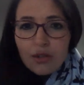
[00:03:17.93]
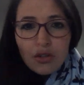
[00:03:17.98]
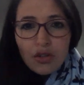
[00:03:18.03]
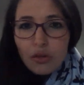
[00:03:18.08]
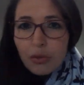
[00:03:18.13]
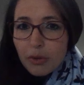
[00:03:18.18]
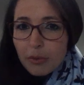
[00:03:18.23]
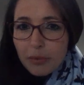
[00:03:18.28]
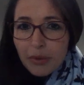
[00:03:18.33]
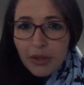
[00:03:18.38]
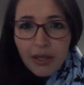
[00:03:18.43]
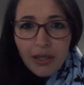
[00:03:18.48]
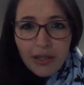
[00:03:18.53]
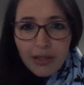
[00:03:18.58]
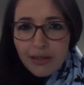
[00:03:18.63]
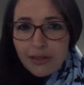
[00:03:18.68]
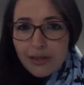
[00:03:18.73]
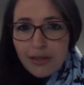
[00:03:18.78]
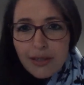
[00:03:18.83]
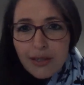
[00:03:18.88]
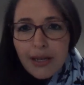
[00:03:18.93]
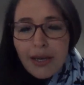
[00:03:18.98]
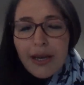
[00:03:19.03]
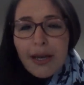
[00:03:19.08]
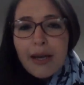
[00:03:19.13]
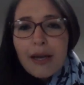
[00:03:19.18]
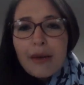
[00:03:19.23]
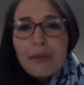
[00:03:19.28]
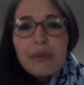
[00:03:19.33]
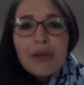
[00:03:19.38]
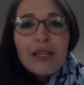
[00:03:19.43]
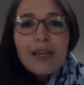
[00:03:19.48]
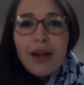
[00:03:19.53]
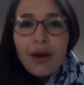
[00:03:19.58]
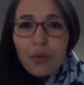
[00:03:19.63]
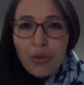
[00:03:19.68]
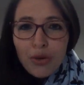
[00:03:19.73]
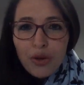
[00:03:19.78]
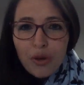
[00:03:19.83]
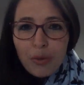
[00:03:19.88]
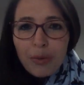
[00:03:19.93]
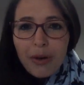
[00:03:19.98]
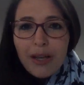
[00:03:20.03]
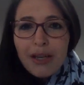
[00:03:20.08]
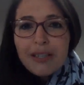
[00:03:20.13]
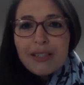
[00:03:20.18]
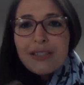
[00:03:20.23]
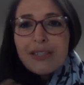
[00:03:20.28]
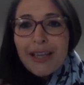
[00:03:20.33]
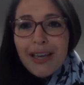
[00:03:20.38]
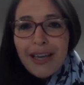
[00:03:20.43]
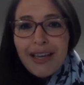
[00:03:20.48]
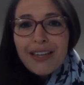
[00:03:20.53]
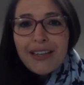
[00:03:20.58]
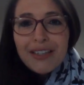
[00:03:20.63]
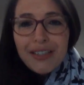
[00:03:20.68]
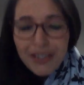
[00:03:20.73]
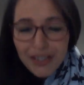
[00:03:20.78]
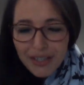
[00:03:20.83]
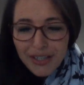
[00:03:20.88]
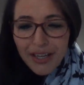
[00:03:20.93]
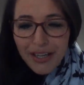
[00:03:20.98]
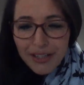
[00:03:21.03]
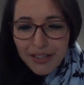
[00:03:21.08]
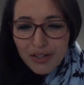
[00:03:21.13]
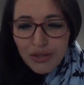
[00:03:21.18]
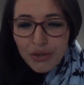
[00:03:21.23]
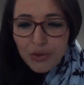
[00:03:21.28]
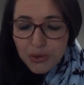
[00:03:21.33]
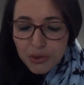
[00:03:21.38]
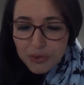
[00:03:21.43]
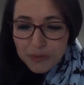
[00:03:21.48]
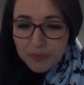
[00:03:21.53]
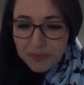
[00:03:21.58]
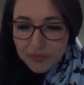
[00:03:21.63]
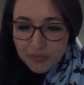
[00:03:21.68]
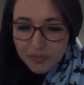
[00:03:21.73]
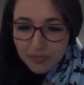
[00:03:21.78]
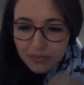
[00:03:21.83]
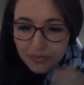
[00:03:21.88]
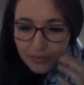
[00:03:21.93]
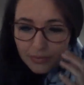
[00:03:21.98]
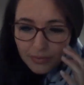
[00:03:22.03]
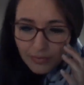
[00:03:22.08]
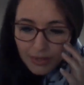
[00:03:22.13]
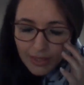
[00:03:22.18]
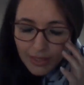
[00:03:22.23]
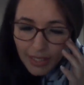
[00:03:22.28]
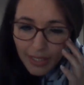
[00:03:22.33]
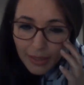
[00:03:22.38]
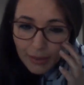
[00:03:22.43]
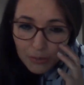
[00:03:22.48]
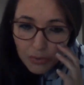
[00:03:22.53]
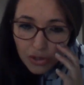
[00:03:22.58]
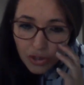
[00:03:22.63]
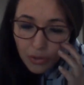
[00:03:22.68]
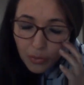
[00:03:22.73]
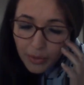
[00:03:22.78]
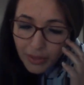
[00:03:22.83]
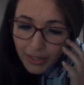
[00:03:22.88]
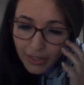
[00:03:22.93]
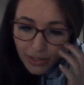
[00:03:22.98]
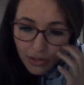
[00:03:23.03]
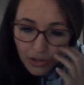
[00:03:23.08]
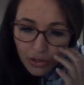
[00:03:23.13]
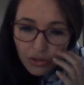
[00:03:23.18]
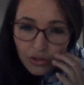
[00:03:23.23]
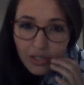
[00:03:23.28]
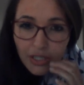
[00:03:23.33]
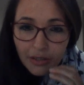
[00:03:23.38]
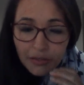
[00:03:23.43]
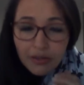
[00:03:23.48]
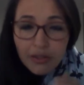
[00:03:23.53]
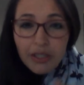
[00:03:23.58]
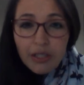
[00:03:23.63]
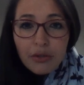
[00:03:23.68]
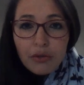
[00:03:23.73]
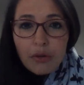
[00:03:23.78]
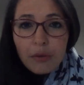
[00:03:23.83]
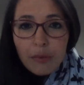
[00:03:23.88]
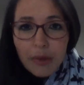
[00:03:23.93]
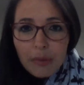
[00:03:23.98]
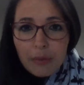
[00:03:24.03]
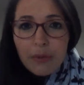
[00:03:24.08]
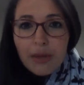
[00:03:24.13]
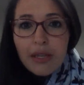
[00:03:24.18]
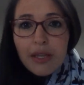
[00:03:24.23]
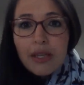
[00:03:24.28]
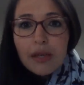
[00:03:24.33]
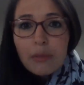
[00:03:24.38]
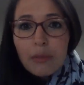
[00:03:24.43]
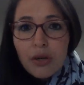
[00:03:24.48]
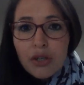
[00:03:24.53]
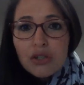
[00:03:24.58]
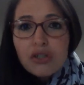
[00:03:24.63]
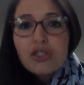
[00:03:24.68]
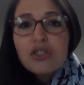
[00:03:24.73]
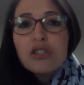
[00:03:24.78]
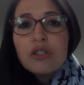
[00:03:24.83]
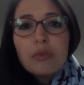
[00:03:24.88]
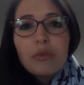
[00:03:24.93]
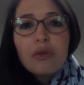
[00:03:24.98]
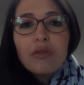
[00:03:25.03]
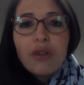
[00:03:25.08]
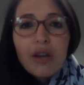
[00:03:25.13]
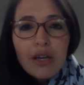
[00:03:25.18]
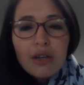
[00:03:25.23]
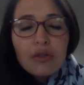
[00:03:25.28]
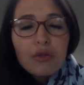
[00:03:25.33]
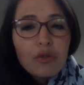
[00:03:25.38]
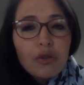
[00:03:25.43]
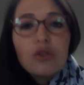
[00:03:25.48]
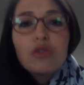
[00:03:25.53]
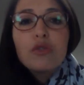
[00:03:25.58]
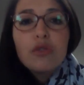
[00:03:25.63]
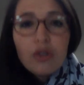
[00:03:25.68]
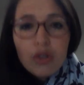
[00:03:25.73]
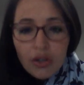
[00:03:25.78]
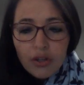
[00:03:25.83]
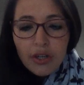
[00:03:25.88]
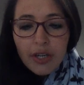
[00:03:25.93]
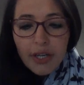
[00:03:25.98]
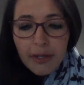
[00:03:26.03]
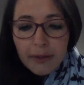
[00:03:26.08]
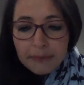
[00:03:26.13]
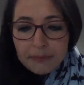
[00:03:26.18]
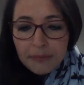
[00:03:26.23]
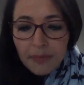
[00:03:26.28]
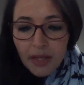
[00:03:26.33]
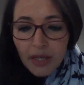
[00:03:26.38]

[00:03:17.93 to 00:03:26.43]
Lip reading: human beings in our workplace and at school. So we need to definitely remember that emotions provide food for learning.